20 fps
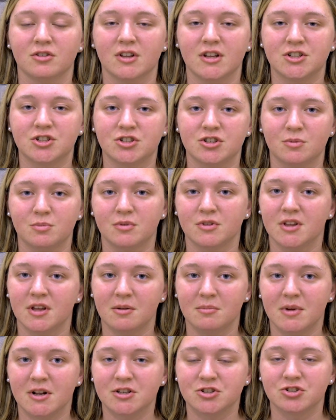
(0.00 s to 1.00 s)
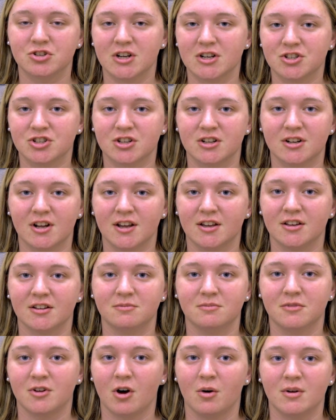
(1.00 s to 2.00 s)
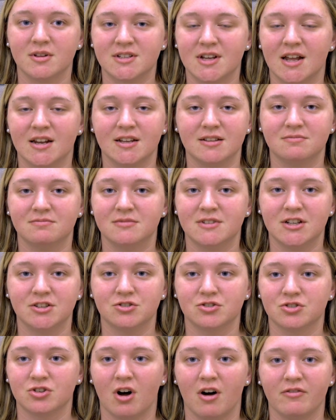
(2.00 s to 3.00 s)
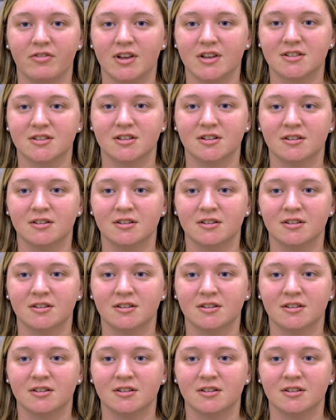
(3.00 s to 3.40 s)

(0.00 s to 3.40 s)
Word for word: relationship with the administration, I could go into any teacher's office